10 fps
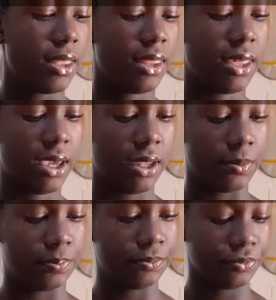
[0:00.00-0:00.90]
then
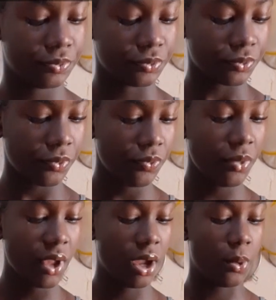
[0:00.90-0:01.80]

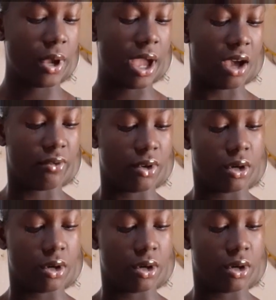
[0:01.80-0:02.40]
we have